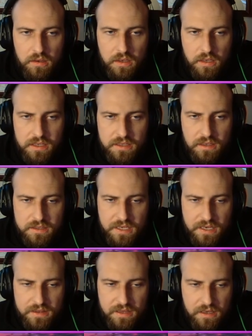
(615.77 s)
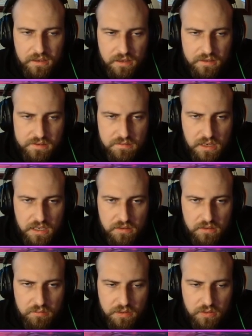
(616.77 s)
Can I attack that knight
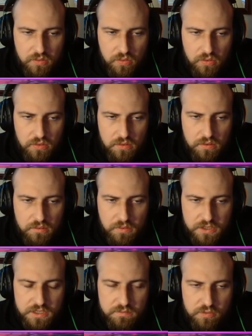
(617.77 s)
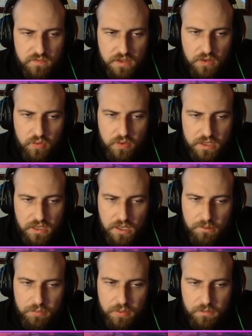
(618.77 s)
somehow? That'd be cool. Might just move the queen
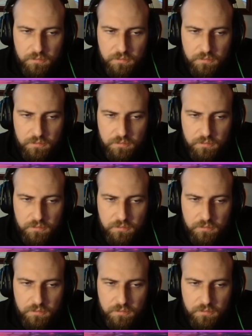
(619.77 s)
up.